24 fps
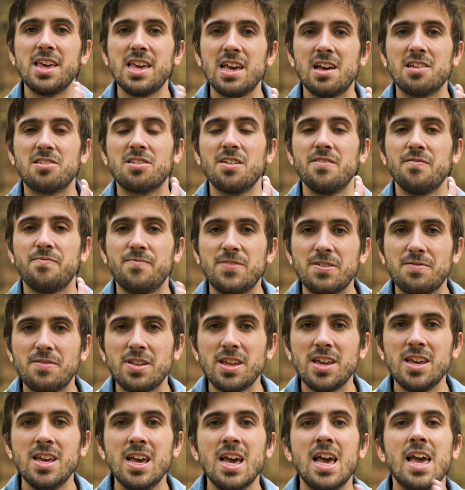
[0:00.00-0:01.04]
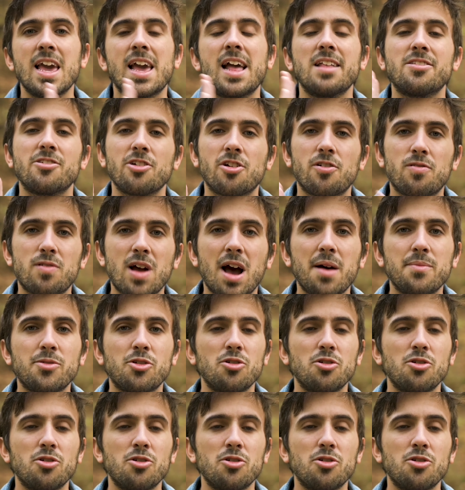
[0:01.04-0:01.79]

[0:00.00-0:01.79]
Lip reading: EOS M50 gets a crop,